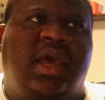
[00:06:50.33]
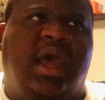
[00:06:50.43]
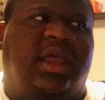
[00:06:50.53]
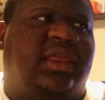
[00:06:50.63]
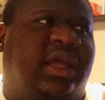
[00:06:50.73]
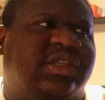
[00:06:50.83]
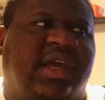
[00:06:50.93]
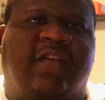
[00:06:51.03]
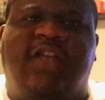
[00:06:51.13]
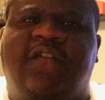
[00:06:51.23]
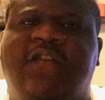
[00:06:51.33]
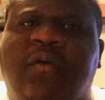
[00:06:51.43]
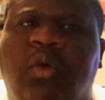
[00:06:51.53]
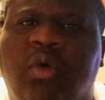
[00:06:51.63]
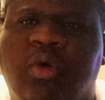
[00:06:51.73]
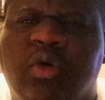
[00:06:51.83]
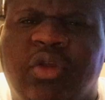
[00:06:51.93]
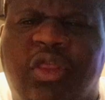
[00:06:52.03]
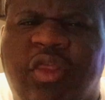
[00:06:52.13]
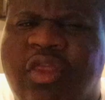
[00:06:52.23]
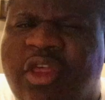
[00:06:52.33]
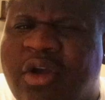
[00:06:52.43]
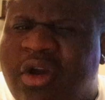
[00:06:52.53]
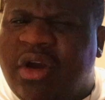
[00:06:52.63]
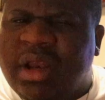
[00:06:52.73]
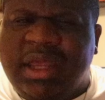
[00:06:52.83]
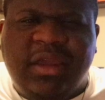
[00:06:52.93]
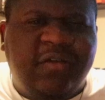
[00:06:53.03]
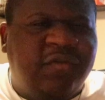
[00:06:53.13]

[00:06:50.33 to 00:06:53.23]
I think it's like 430,